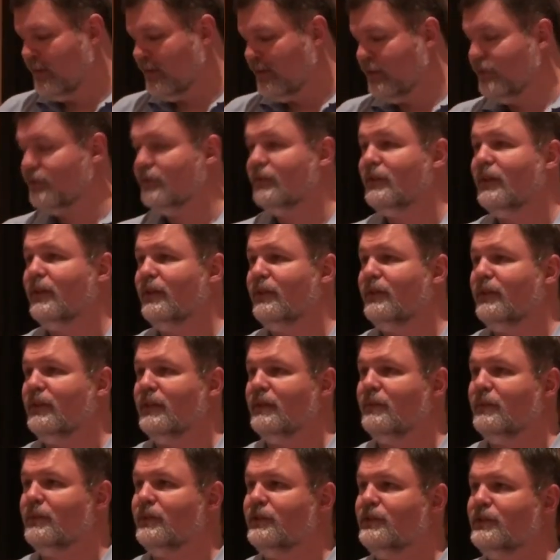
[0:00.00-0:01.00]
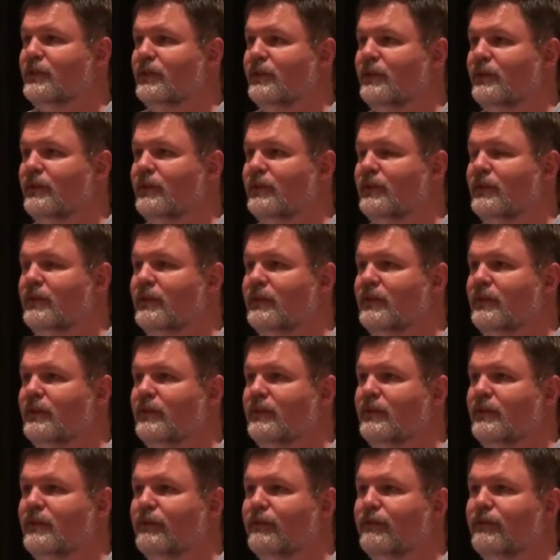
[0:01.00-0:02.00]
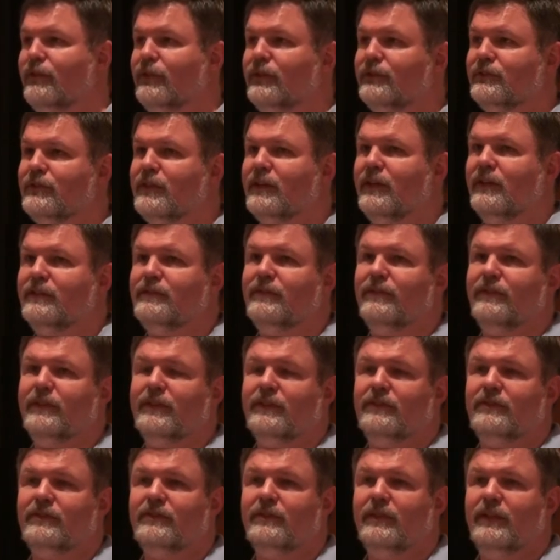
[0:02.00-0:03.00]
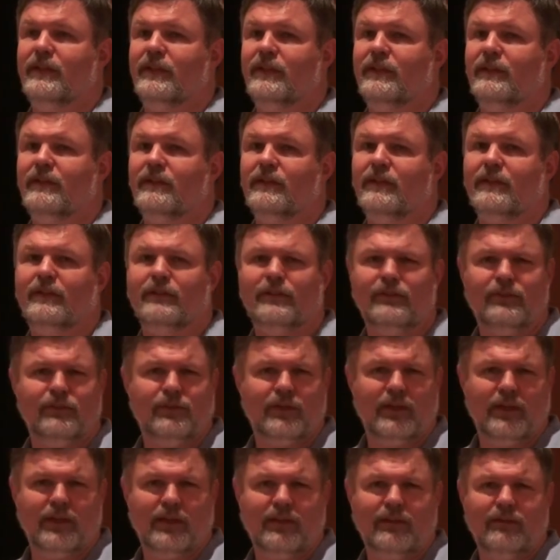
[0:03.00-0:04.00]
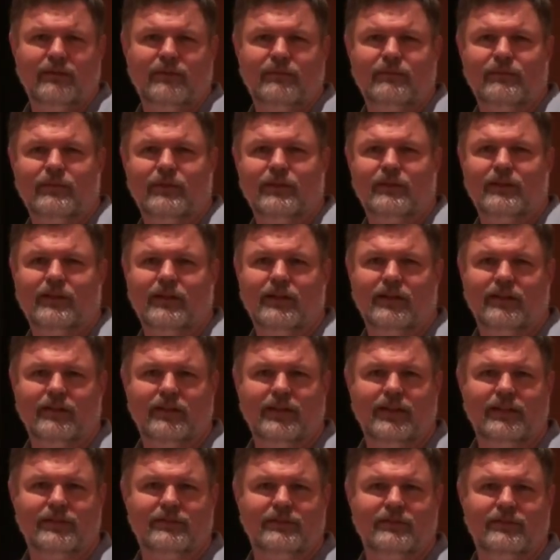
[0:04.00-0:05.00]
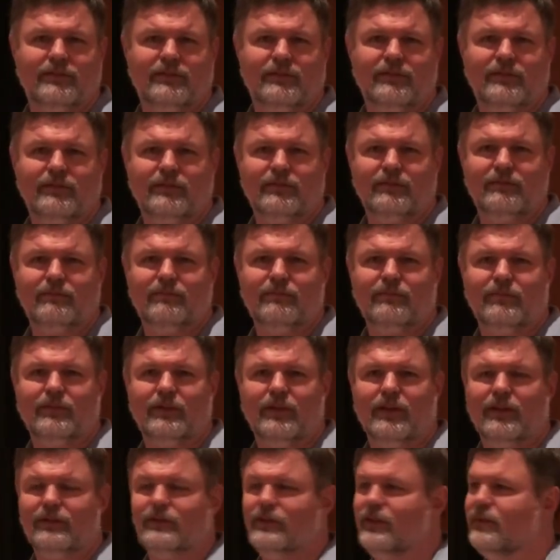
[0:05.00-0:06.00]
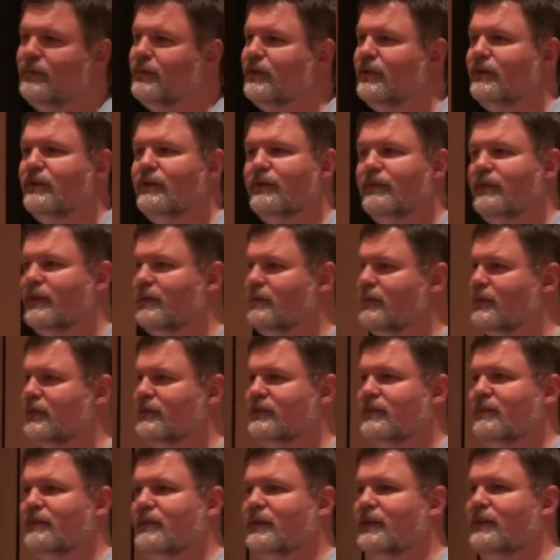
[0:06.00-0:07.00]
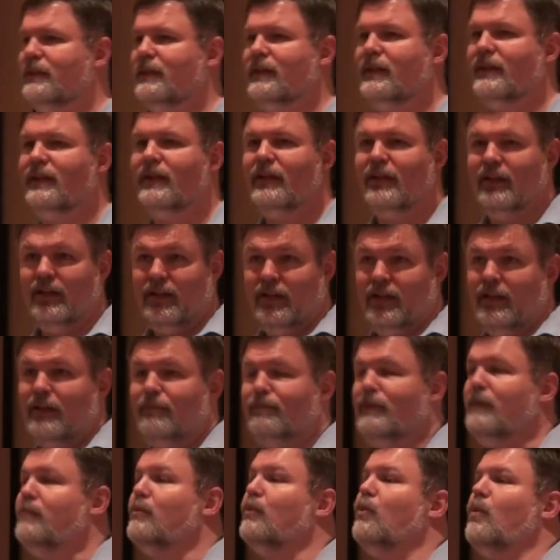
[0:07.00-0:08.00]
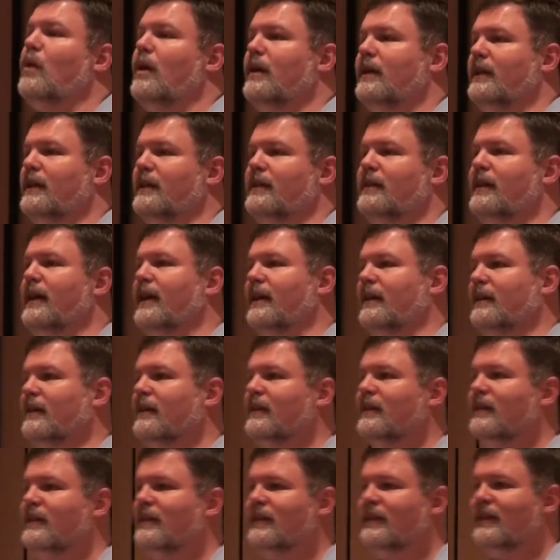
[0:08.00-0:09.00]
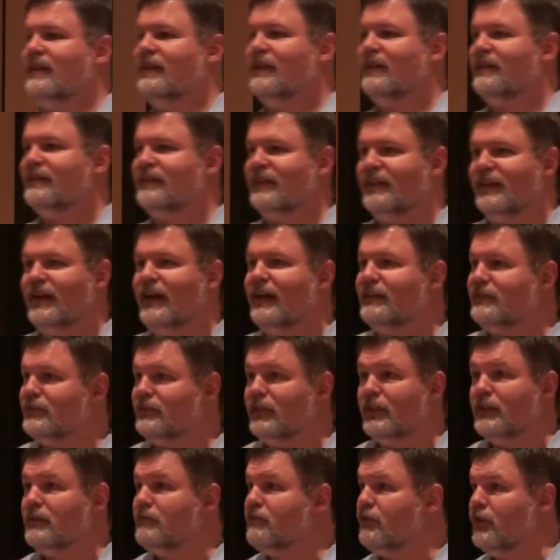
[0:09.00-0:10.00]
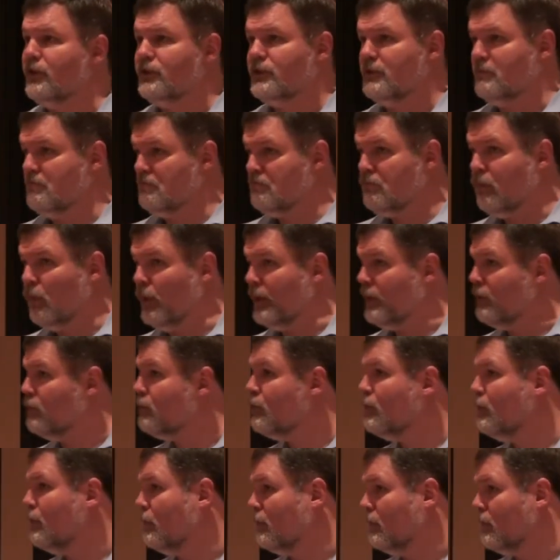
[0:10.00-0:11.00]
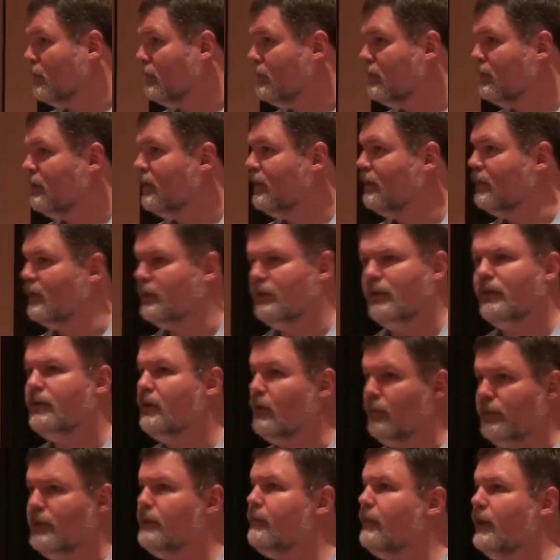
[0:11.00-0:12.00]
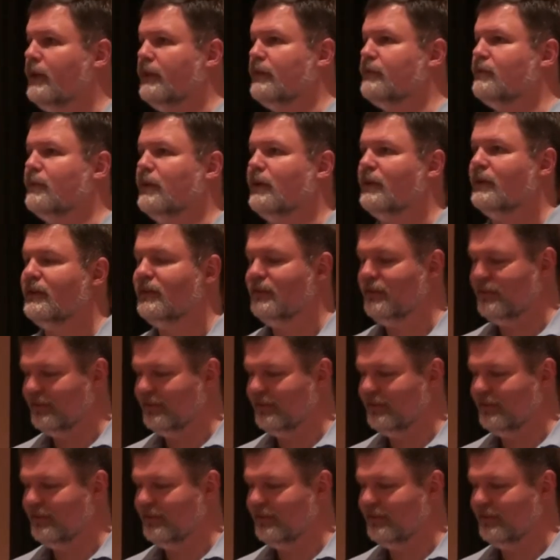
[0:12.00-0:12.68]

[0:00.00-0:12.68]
This is another thing that when we showed the first cuts of this in the UK last October, November, something like that, people wanted it then. The guys, it's like version 0.2. No, we can make this work.